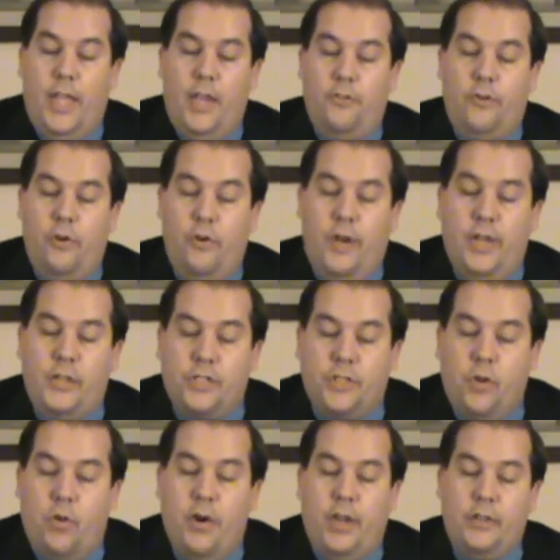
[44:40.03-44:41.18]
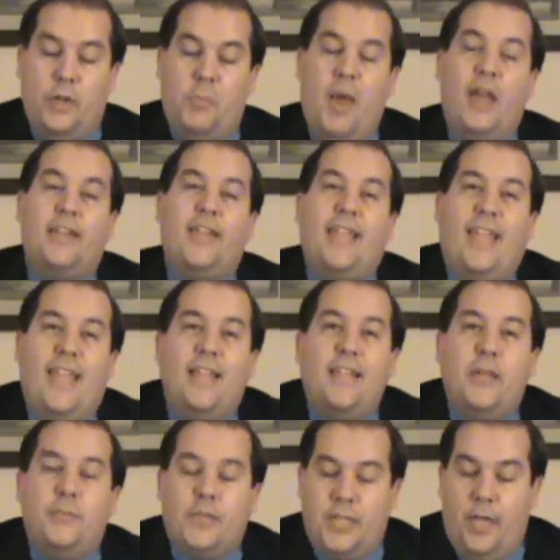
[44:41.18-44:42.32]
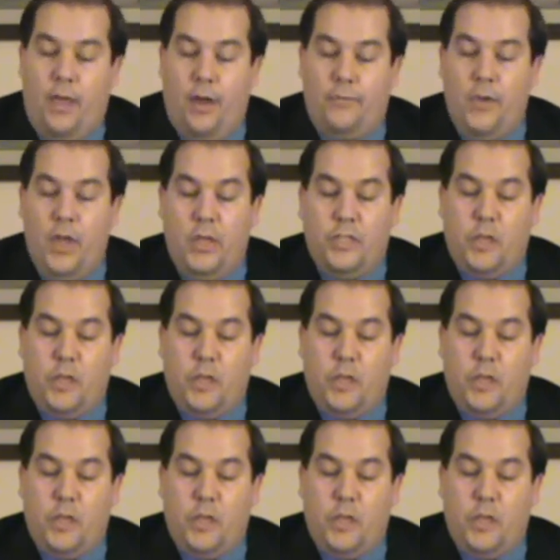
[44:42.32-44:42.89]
He drew his sword and he's about to kill himself,